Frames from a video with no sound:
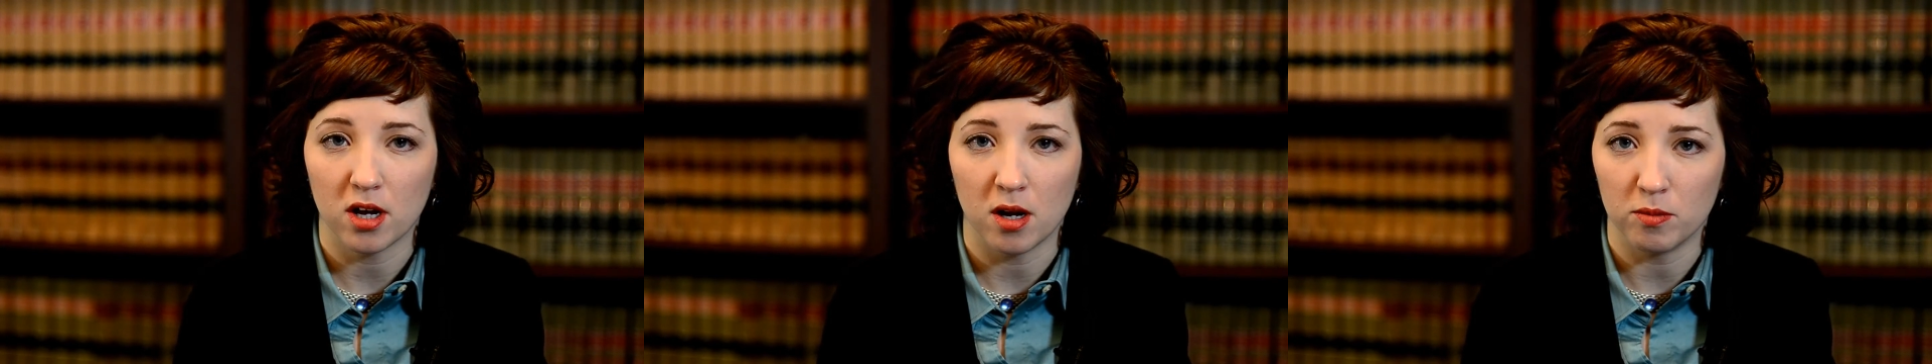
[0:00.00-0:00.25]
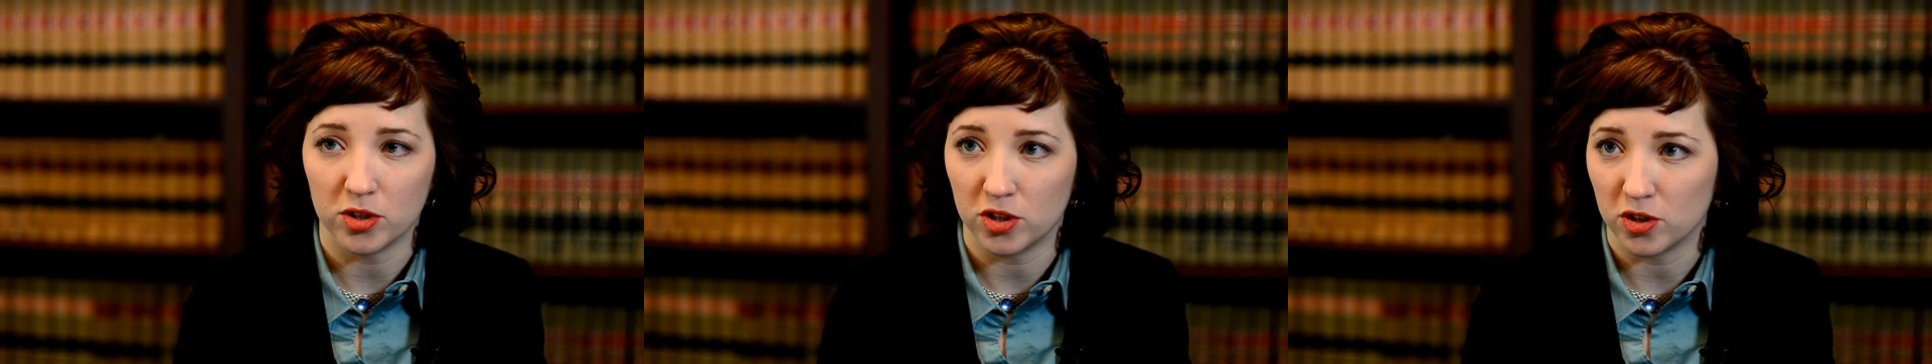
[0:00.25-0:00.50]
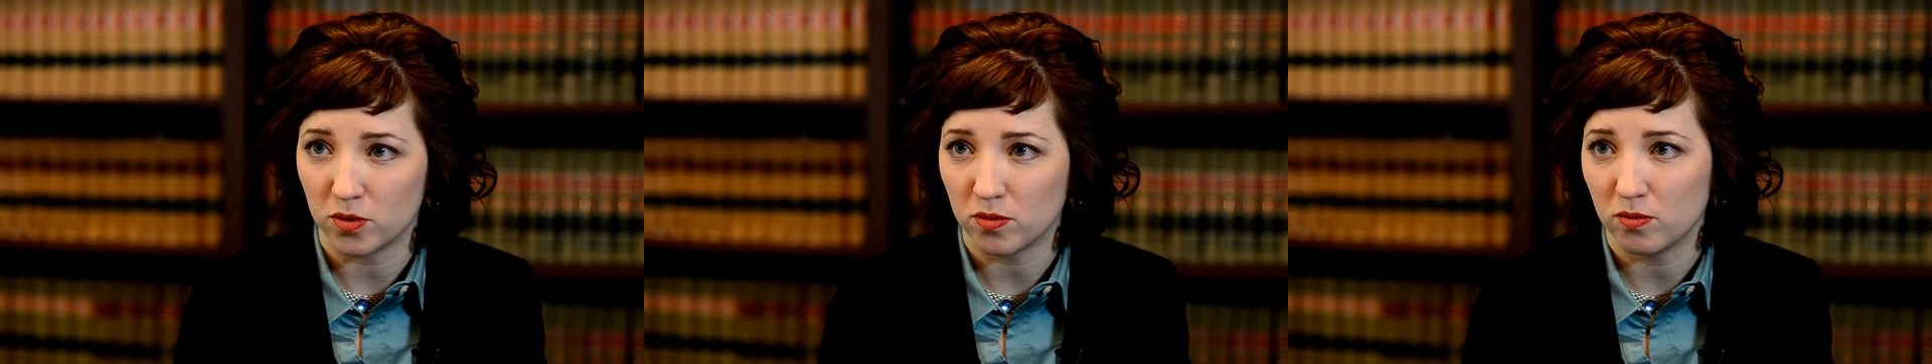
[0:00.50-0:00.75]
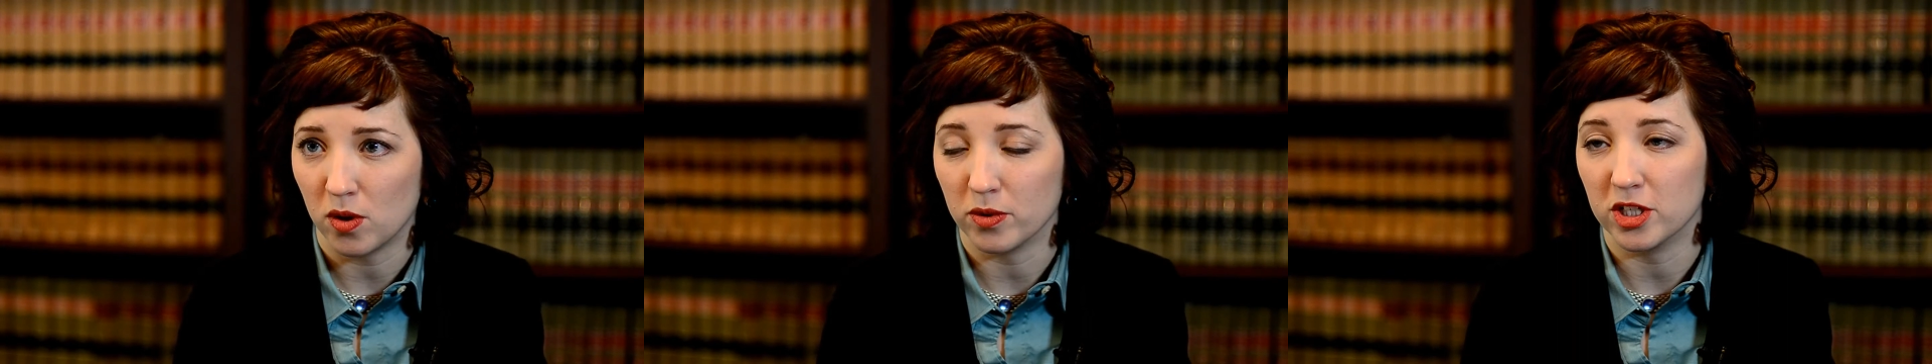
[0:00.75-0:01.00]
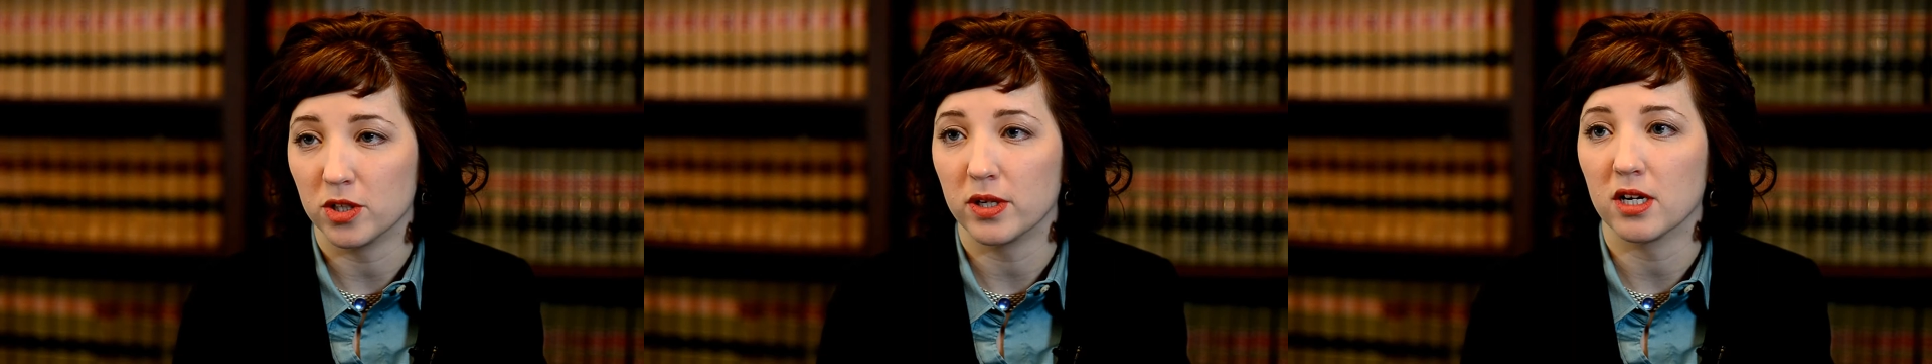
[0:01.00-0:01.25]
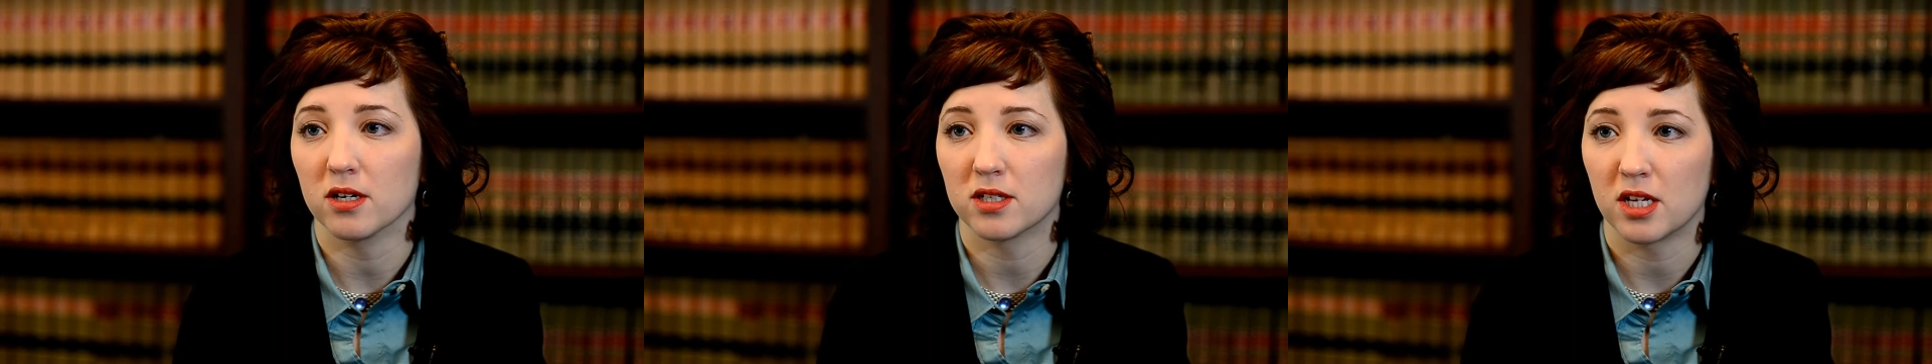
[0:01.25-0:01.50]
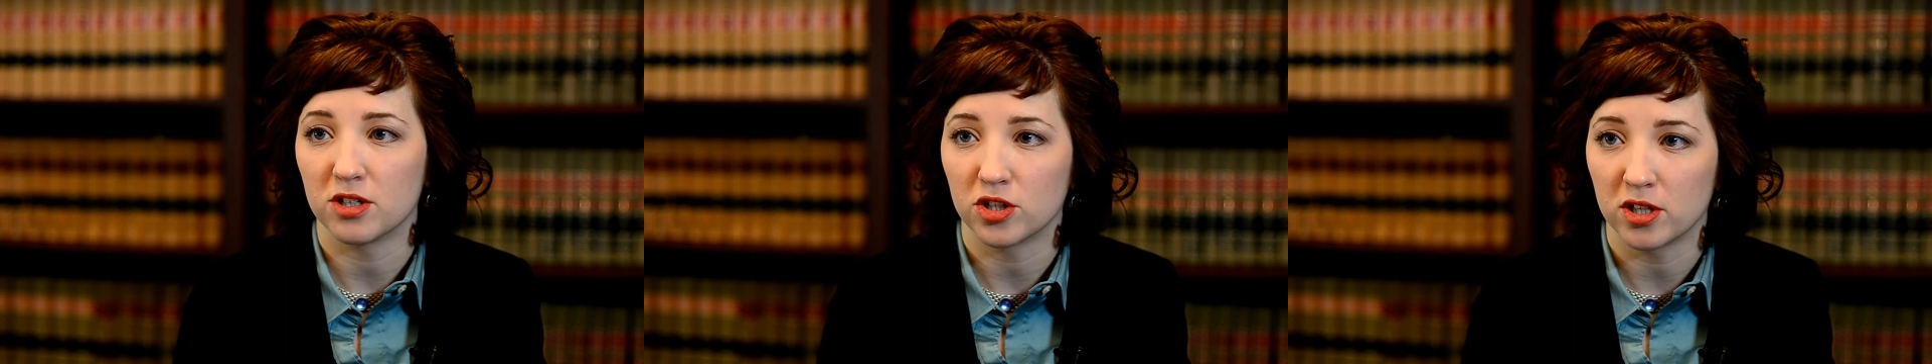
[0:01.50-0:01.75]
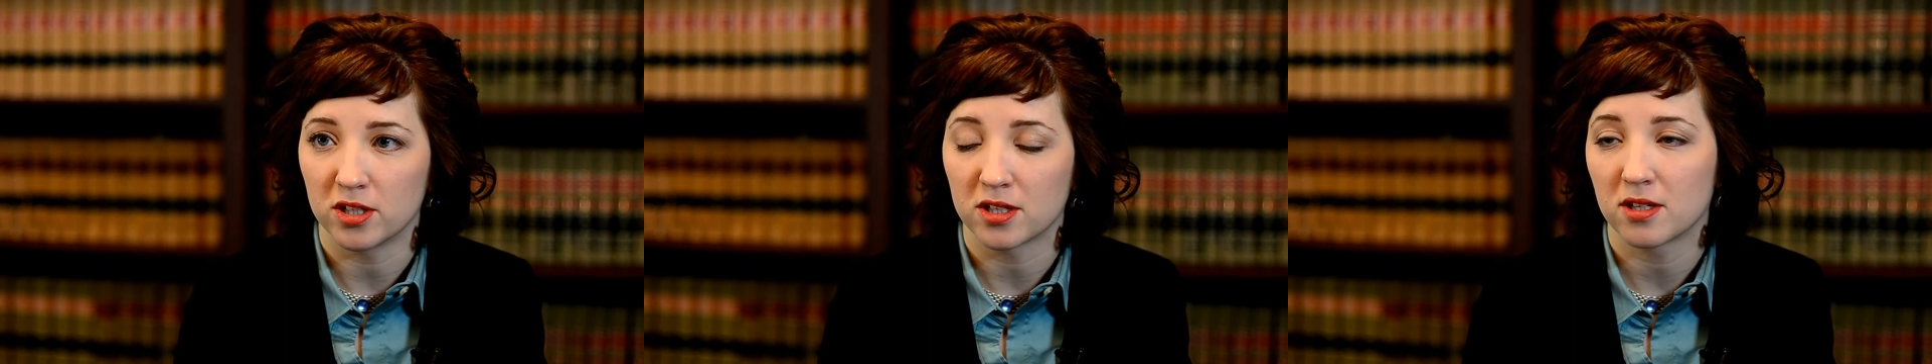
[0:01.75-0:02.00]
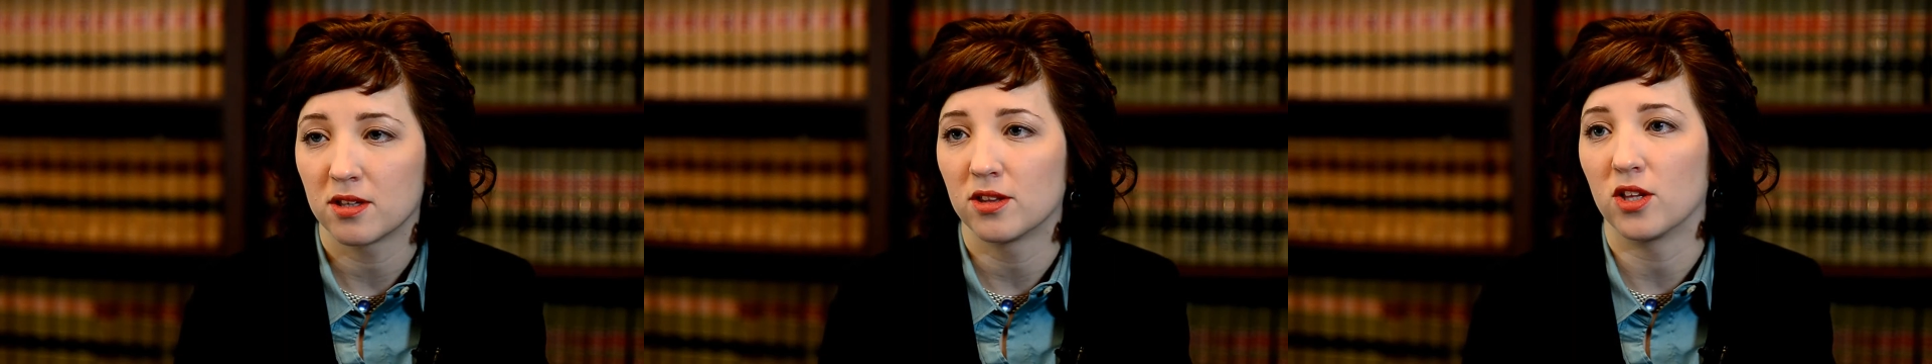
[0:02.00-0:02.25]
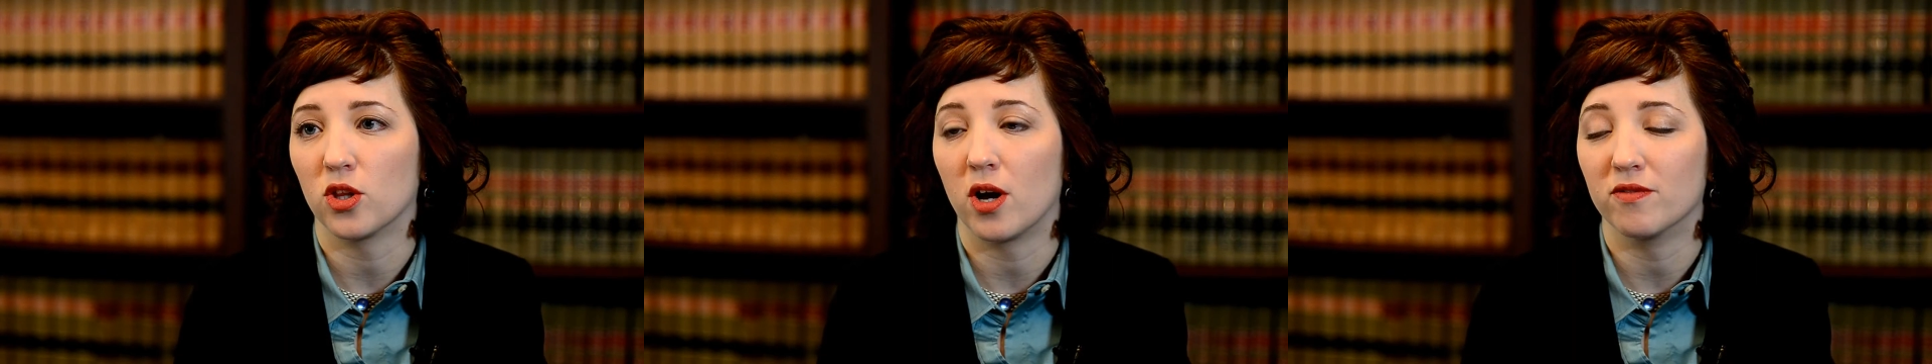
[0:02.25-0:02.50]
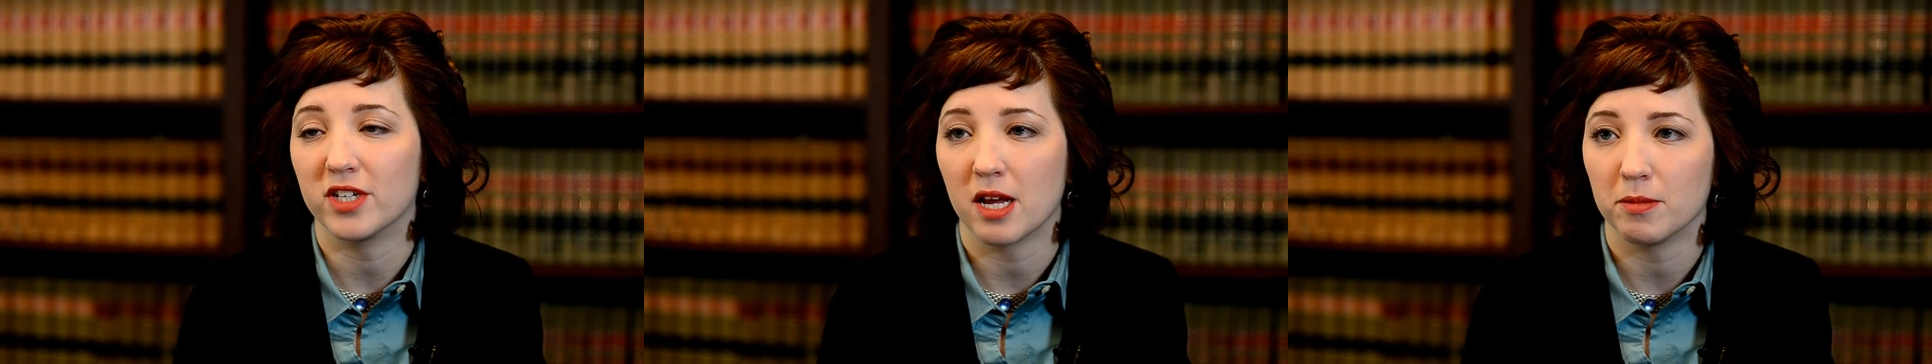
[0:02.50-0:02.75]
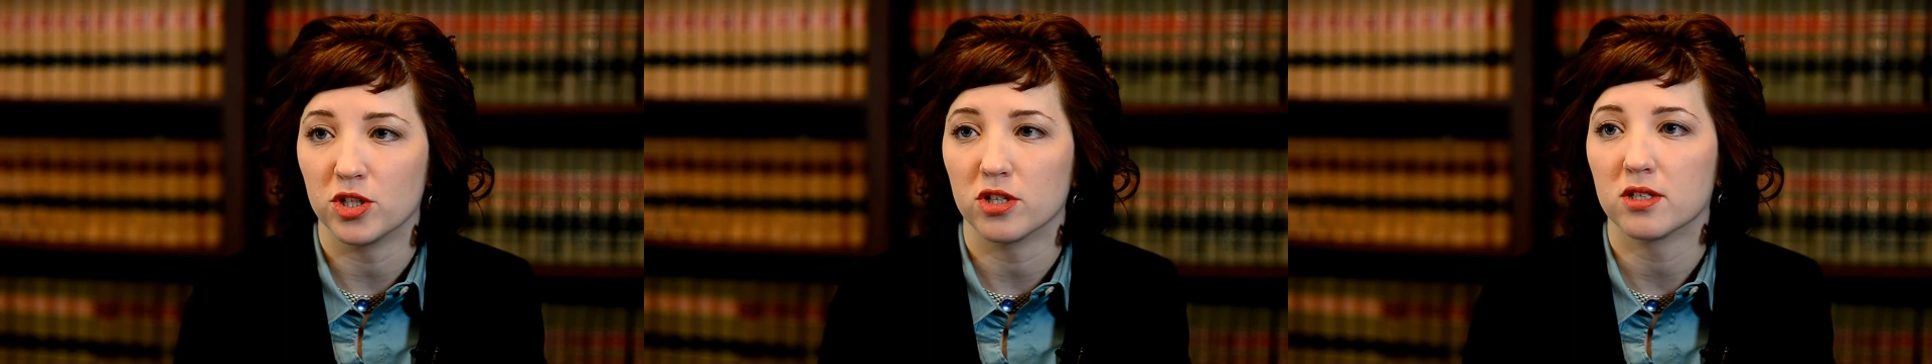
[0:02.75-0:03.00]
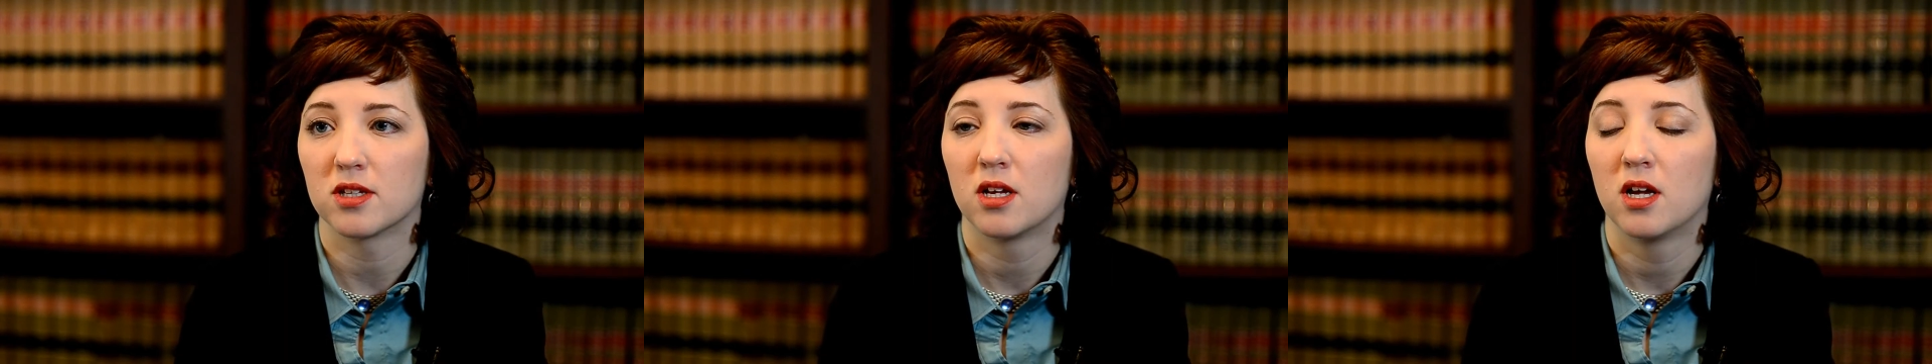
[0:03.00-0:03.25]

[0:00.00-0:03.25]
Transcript: which is what we do here essentially. It's the law of damages.